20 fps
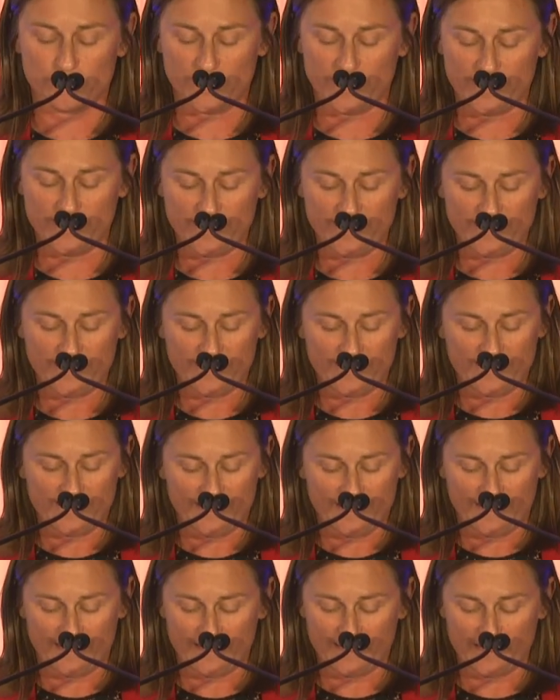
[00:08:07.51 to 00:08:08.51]
But
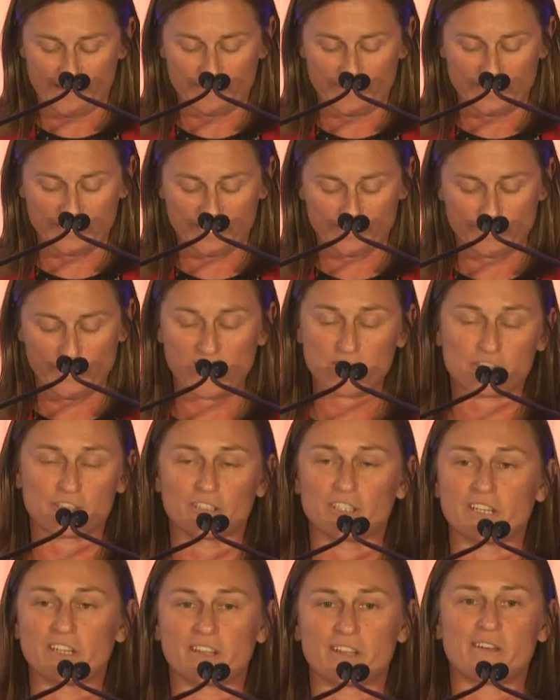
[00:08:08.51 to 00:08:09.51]

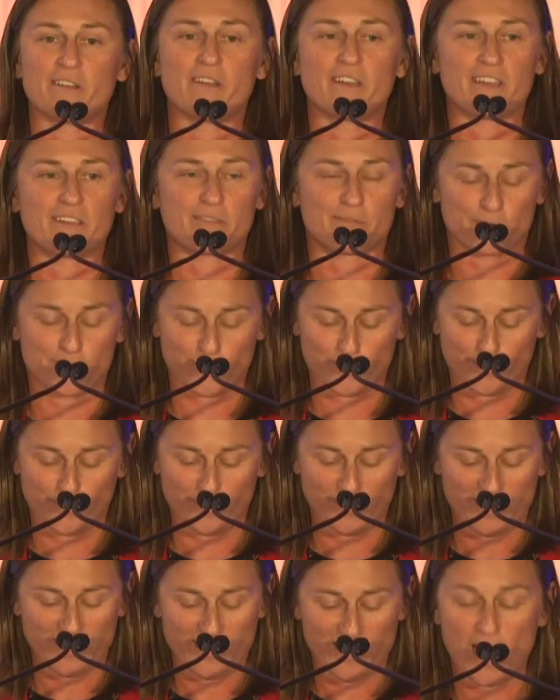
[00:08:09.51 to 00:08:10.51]
especially
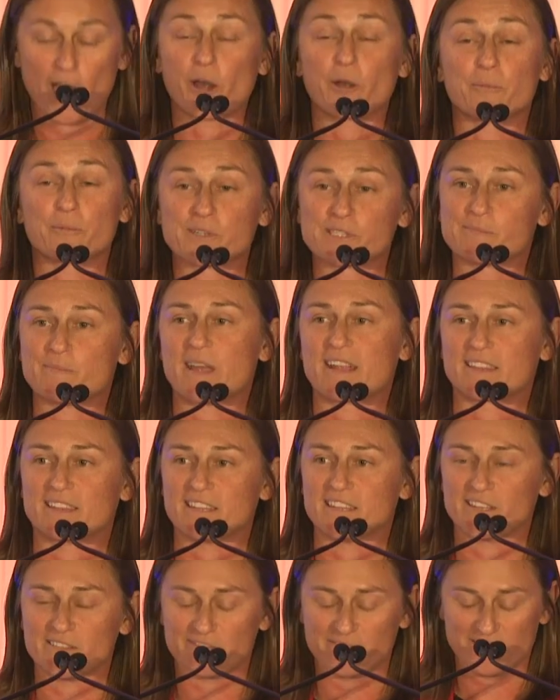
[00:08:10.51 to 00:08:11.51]
through our
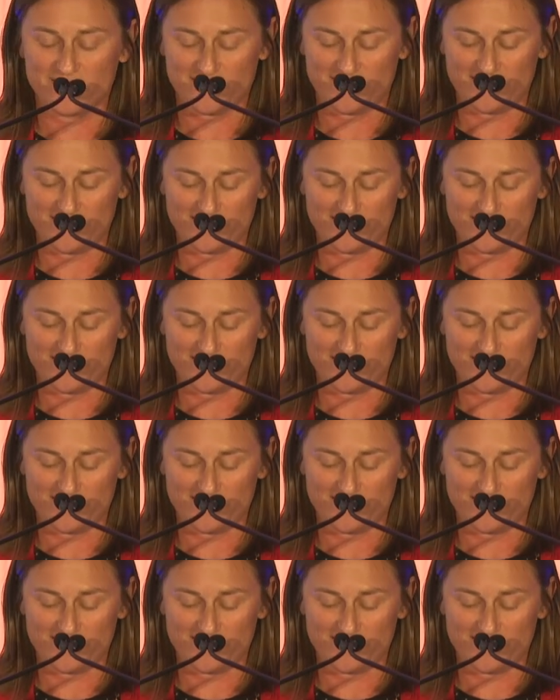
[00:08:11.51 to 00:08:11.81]
perspective,